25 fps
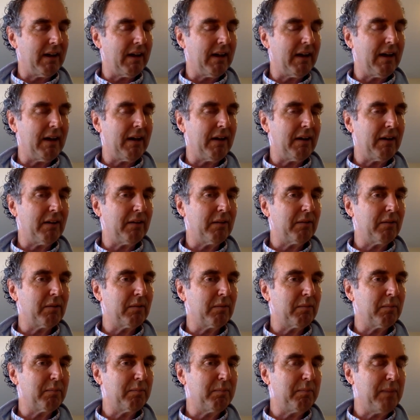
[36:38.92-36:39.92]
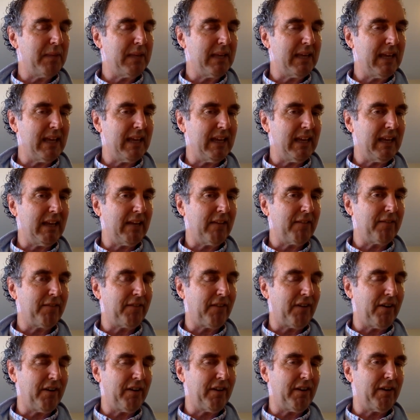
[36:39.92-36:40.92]
uh, beginning
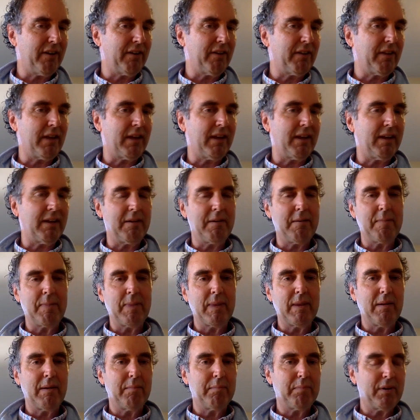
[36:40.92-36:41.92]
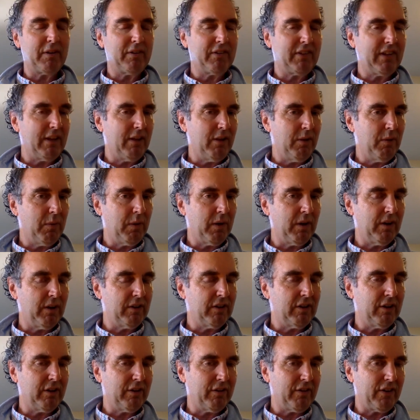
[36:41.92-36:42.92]
further the Brazil
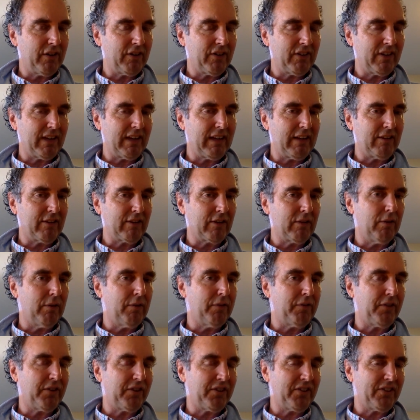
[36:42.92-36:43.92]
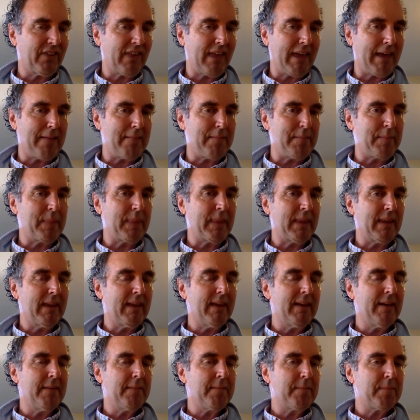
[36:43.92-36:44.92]
World University and School for STEM,
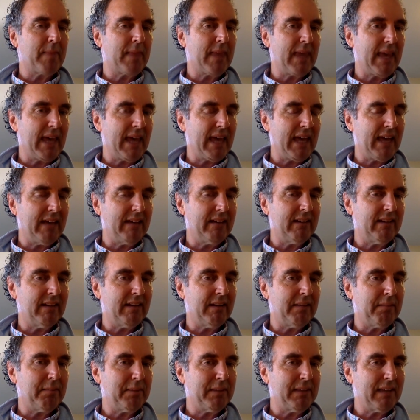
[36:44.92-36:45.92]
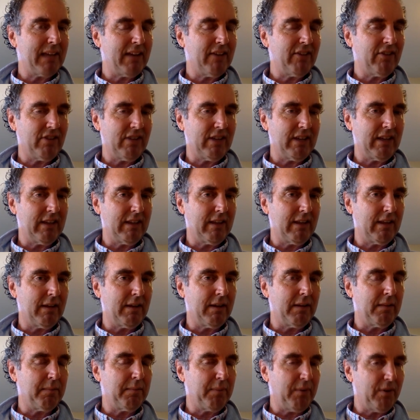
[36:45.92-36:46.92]
and potentially in
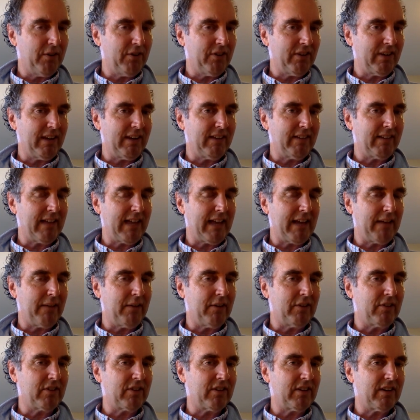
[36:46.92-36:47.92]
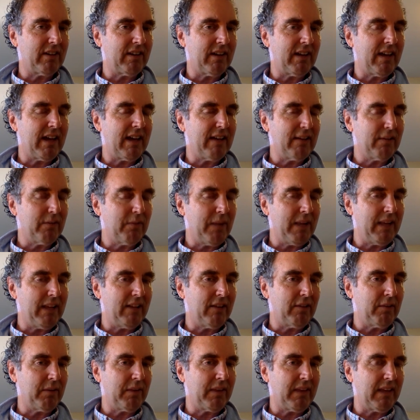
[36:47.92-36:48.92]
the Portuguese language as well
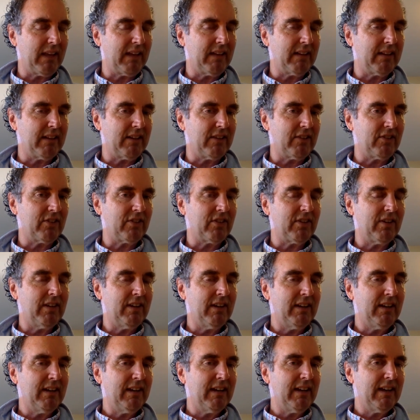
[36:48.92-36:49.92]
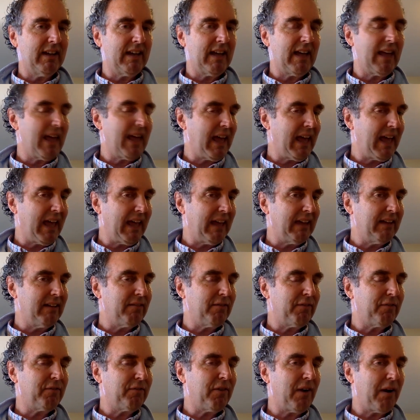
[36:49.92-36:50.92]
as with English,
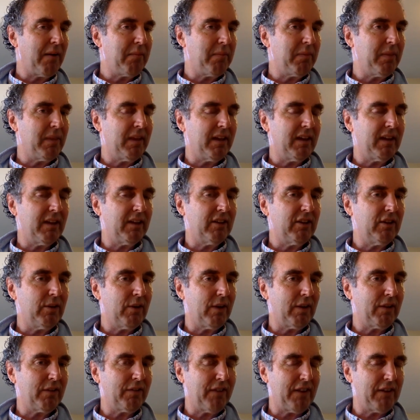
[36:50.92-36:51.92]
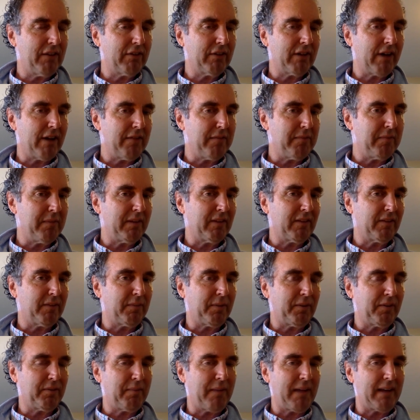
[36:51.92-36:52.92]
and from the US federal government's
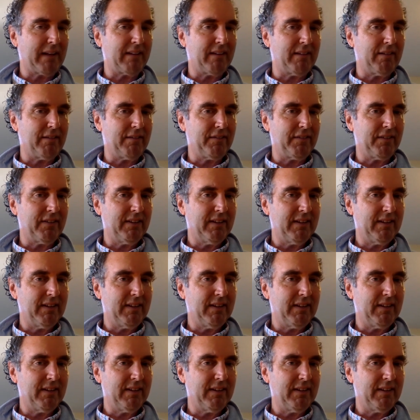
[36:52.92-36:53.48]
perspective.